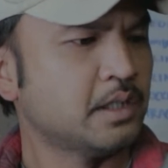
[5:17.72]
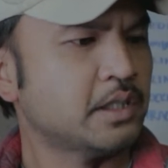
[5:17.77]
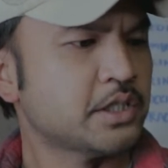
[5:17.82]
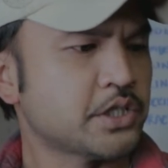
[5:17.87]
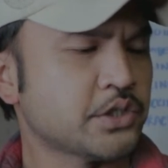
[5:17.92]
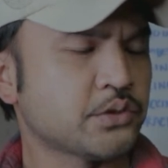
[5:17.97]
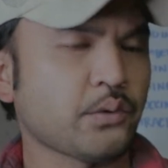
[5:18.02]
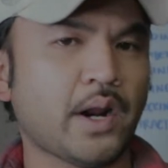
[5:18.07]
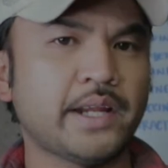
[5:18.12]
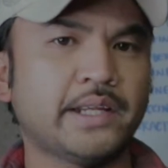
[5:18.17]

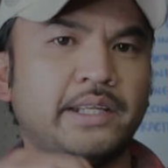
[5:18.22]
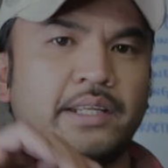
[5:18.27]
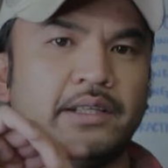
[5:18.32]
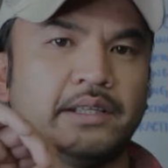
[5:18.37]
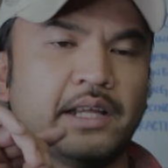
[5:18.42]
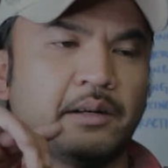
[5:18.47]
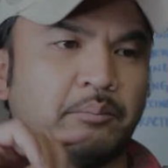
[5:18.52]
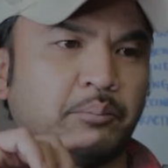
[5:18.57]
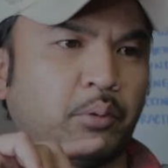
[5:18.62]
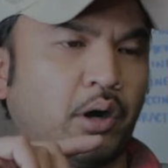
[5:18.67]

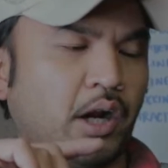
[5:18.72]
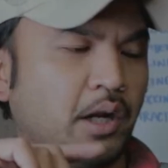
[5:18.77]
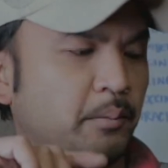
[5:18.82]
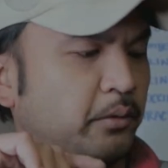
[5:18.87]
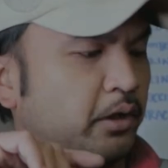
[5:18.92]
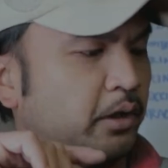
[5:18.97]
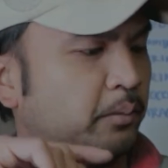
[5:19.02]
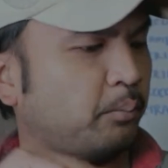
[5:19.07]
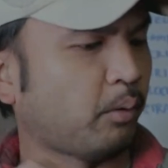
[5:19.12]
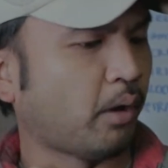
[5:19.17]
striking the
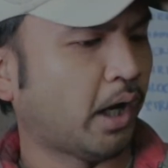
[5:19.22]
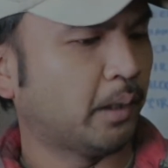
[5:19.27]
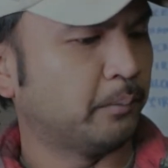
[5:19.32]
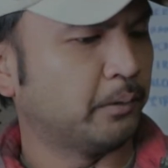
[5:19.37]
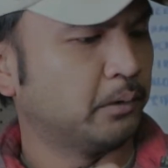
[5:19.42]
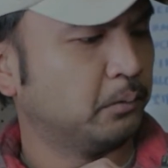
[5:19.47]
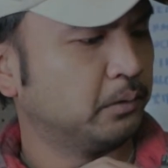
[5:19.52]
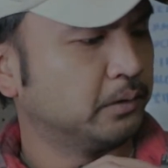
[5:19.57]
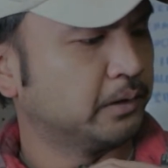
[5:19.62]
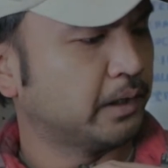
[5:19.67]
primer.
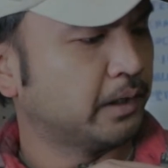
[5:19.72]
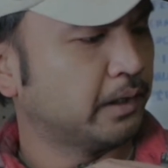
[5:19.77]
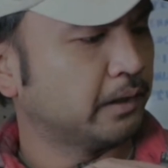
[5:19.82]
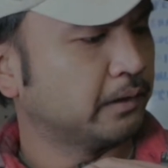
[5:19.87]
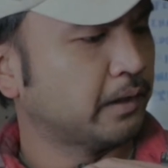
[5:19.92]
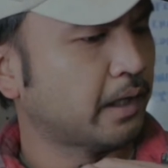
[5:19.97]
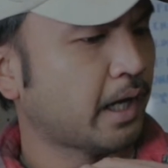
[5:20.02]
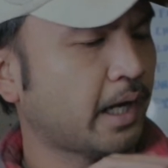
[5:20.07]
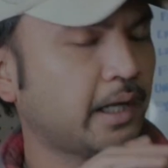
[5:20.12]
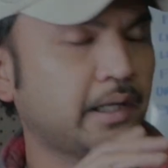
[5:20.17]
Primer will then
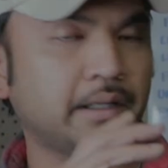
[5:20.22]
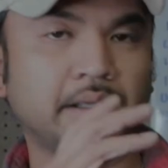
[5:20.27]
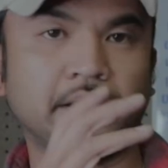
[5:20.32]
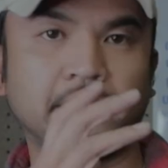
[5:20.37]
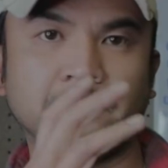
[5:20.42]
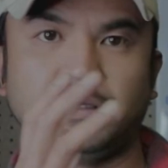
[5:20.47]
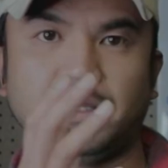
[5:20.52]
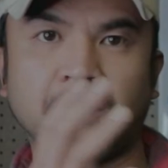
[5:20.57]
ignite,